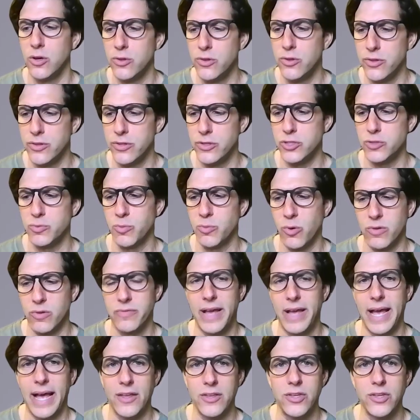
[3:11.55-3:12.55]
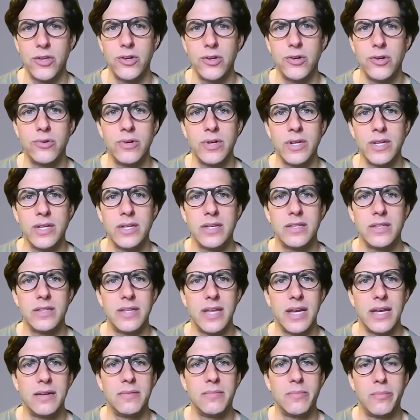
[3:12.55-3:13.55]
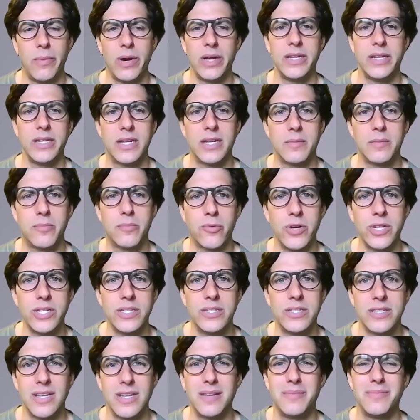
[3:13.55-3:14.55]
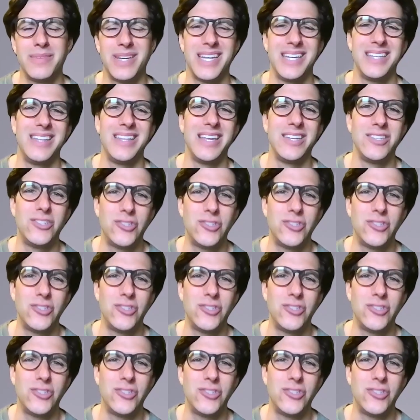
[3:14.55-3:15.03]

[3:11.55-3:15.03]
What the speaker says: They know that there's more value that Monday can bring to them,